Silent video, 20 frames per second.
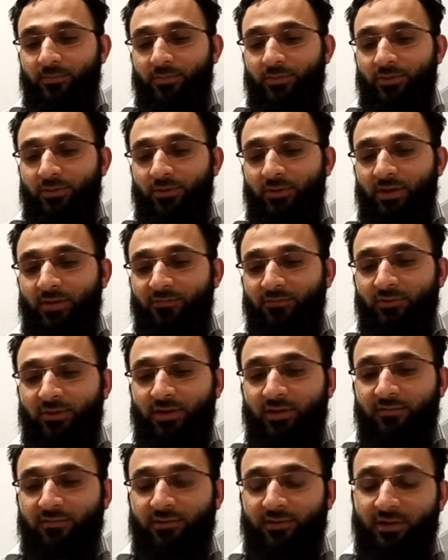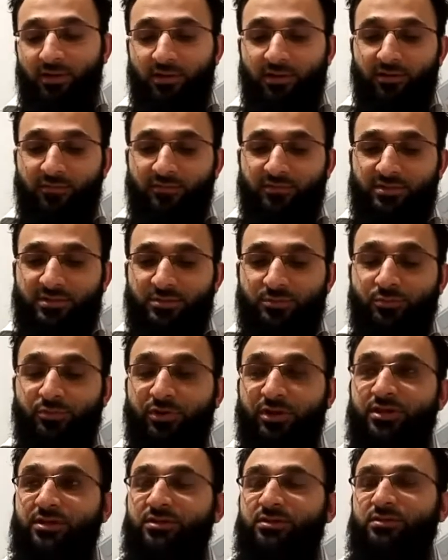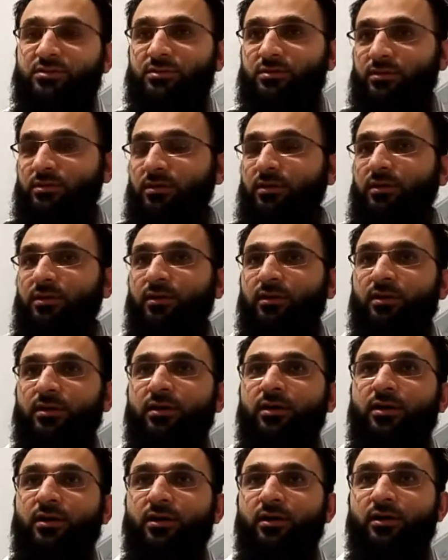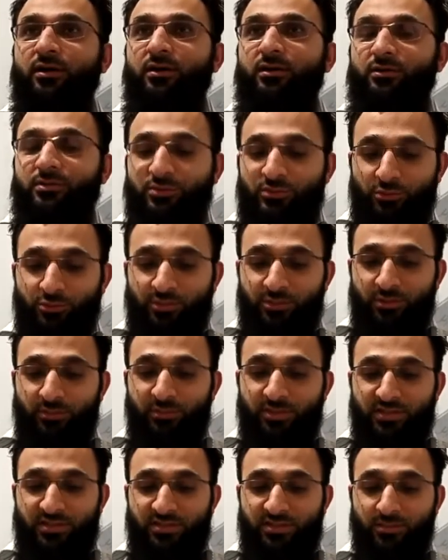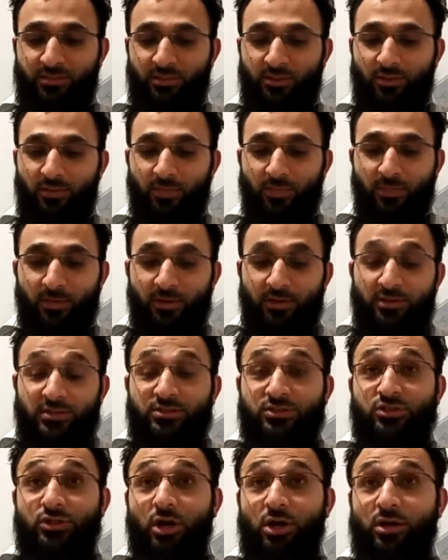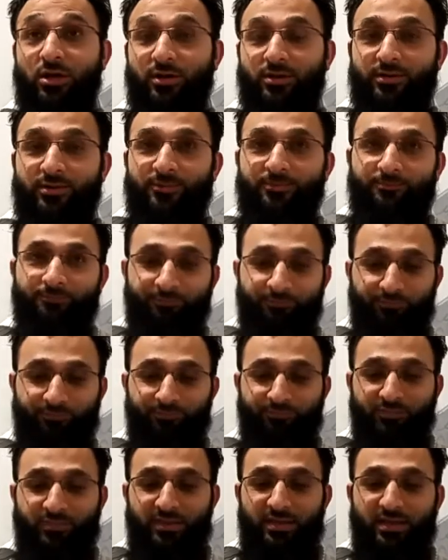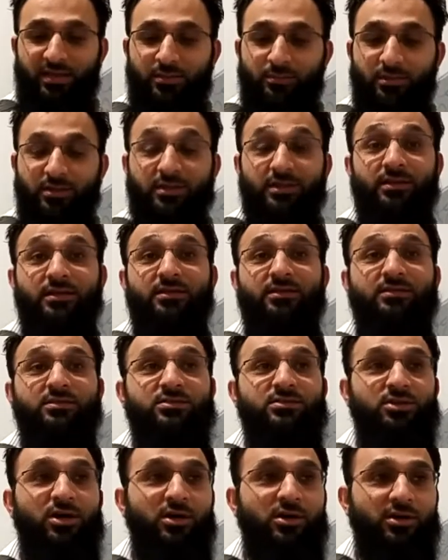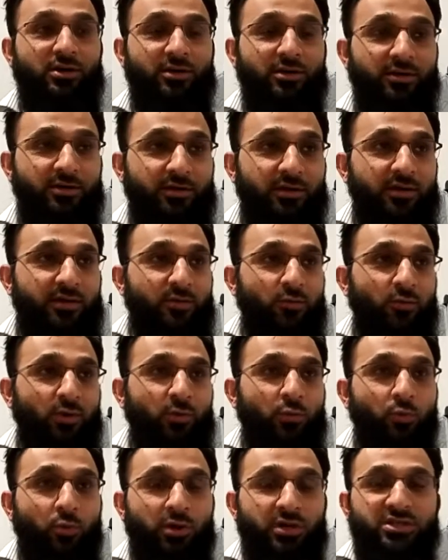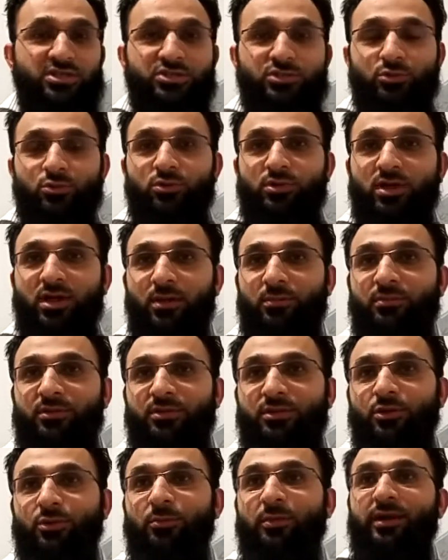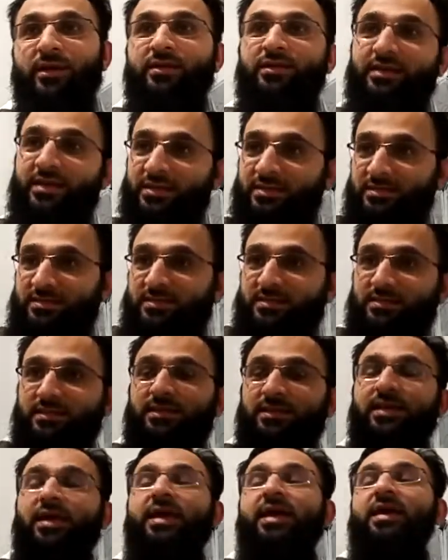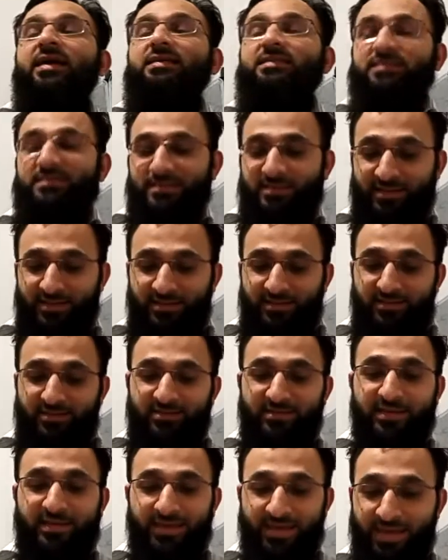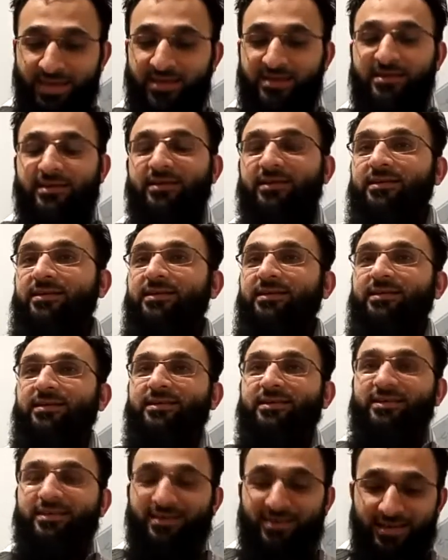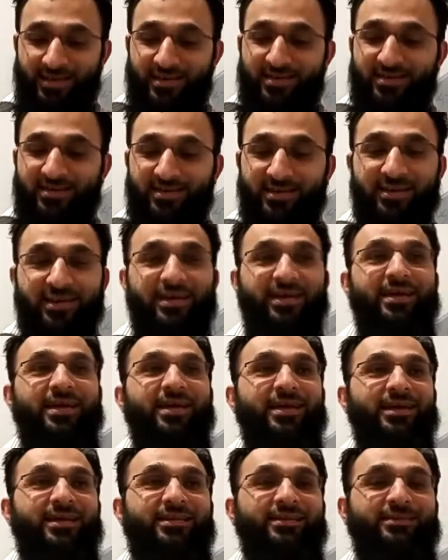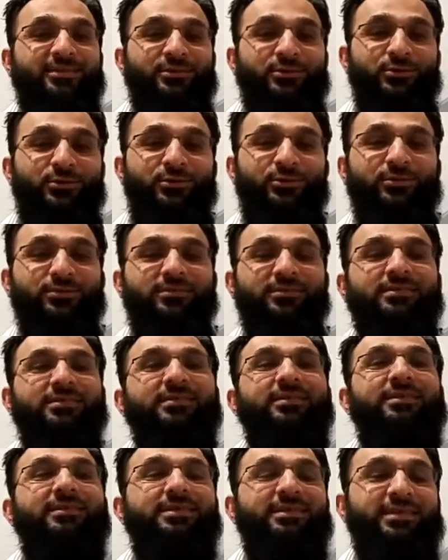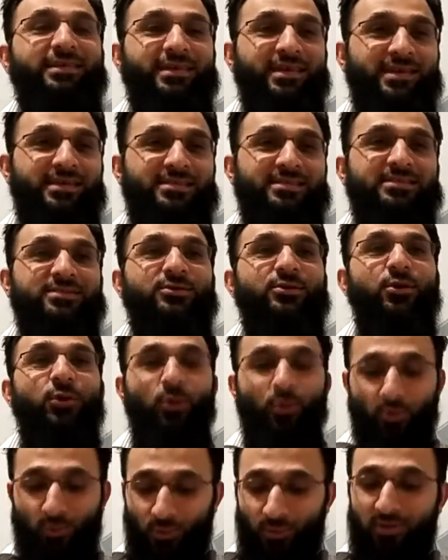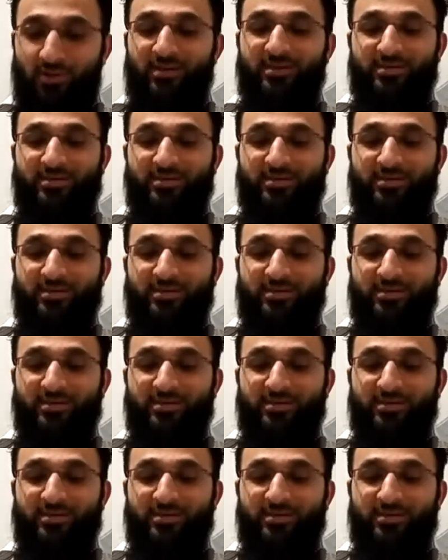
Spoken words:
you have to have a lot of sprint during basketball. Soccer. Anybody? Soccer. What words do come in your mind? Yes, excellent. Kick. Kick. And you? Yes. Goal.